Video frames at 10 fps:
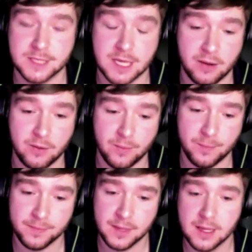So
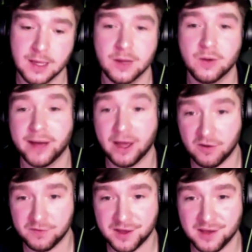quite
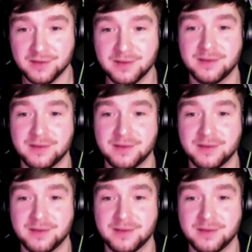often,